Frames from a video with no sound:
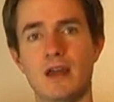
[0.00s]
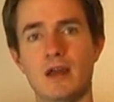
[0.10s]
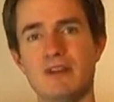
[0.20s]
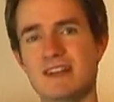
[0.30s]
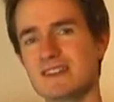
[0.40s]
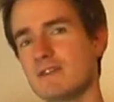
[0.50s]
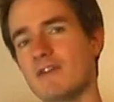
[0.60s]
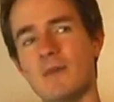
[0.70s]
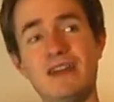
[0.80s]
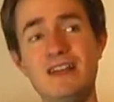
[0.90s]
Because if
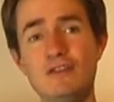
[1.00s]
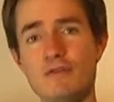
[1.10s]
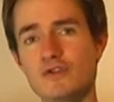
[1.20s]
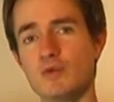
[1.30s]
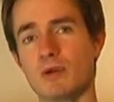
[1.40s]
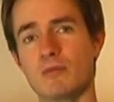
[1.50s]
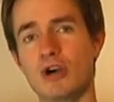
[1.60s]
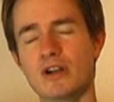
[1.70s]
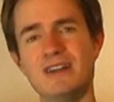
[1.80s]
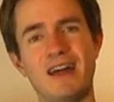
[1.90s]
I'm in the
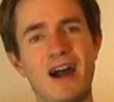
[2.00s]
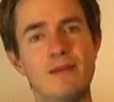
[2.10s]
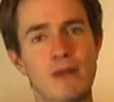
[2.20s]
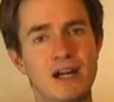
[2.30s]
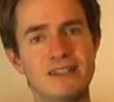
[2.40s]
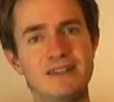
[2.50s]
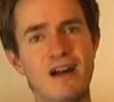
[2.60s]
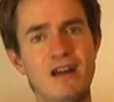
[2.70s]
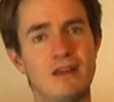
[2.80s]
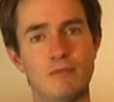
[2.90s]
supermarket, I might
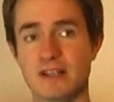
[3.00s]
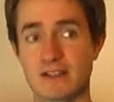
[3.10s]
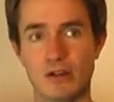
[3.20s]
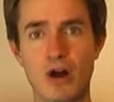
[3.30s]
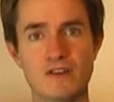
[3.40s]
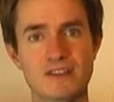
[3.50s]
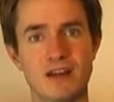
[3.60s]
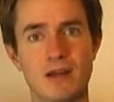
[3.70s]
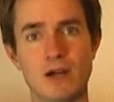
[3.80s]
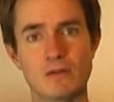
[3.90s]
die. Because last
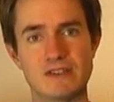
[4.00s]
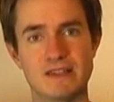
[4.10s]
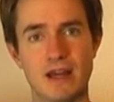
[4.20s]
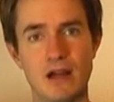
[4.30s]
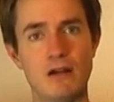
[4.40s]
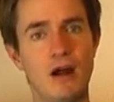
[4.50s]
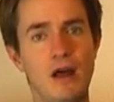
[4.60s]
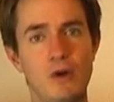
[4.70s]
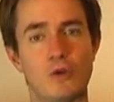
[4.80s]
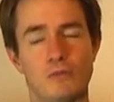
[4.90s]
time I was there,
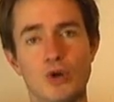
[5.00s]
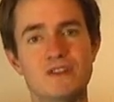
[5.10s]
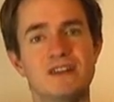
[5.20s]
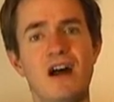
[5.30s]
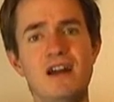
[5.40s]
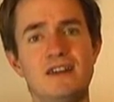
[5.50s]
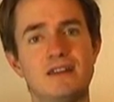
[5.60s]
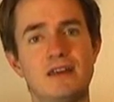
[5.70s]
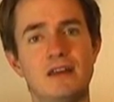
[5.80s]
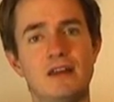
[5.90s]
I almost died.
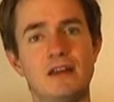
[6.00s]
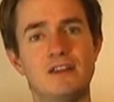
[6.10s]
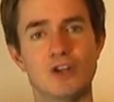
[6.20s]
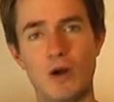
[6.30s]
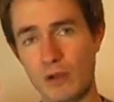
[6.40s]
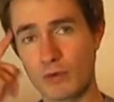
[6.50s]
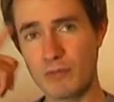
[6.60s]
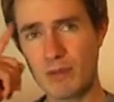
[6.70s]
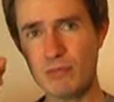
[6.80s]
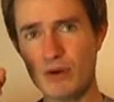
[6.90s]
So I'll
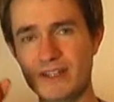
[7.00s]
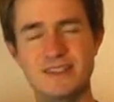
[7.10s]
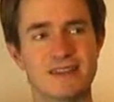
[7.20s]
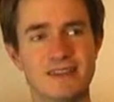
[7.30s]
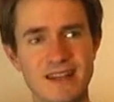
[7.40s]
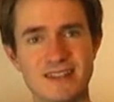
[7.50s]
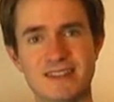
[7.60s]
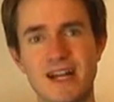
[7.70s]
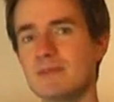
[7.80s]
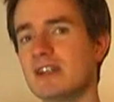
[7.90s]
remember this, and next
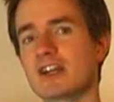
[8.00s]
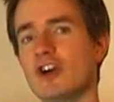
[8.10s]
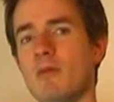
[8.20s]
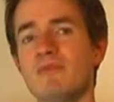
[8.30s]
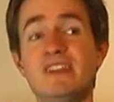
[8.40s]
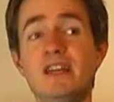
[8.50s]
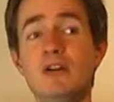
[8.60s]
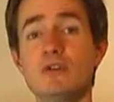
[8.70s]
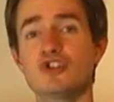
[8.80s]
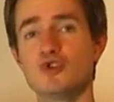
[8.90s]
time that I come
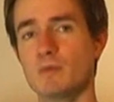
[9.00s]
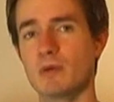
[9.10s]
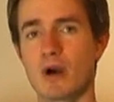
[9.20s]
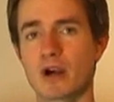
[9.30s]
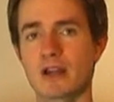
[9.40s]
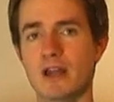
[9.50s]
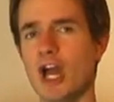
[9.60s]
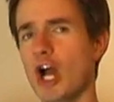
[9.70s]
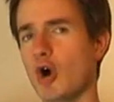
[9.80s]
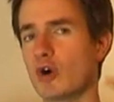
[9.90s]
near a supermarket,
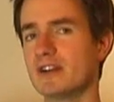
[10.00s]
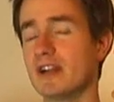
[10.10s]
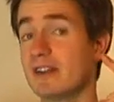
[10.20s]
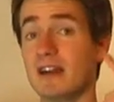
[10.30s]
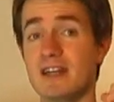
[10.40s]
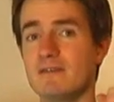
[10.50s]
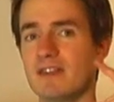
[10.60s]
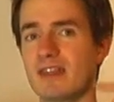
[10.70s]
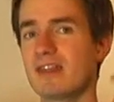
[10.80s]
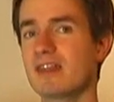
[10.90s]
or that I
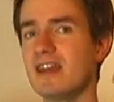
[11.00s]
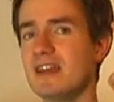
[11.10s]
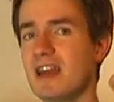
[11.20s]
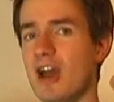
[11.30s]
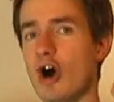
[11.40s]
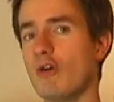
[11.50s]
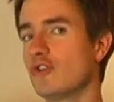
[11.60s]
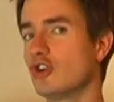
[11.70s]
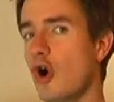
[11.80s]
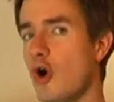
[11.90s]
even think
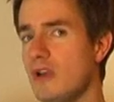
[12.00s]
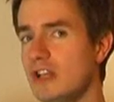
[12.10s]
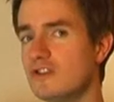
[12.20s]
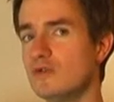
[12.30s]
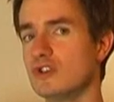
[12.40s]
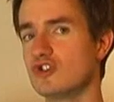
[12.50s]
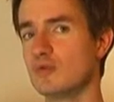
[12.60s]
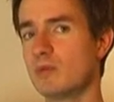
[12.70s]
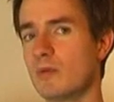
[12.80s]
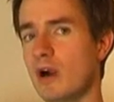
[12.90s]
of going to a
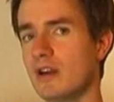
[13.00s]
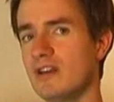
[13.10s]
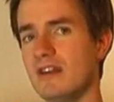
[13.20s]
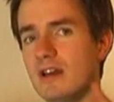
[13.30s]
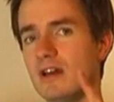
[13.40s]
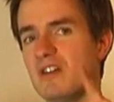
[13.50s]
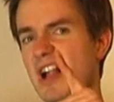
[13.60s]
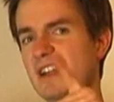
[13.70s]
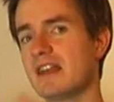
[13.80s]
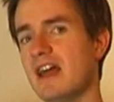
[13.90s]
supermarket,
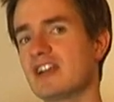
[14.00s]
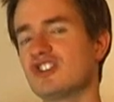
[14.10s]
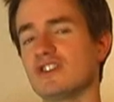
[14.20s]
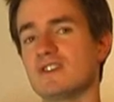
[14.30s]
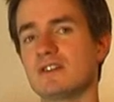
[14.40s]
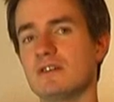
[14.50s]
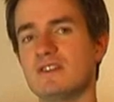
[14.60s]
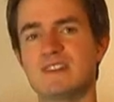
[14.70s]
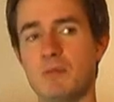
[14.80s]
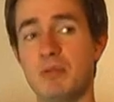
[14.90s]
I'll get anxious,
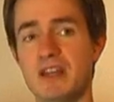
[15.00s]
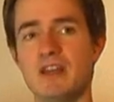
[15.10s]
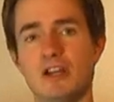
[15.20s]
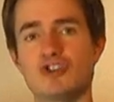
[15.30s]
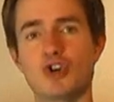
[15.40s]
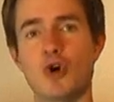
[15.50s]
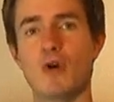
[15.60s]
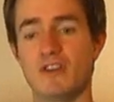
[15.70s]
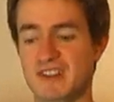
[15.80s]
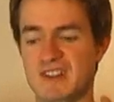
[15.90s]
simply
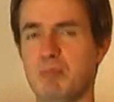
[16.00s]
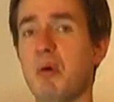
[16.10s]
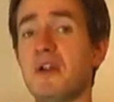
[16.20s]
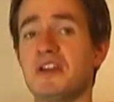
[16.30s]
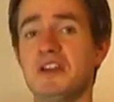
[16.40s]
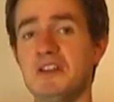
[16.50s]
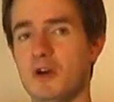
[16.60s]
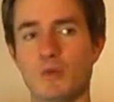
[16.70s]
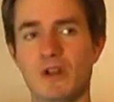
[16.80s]
so this body will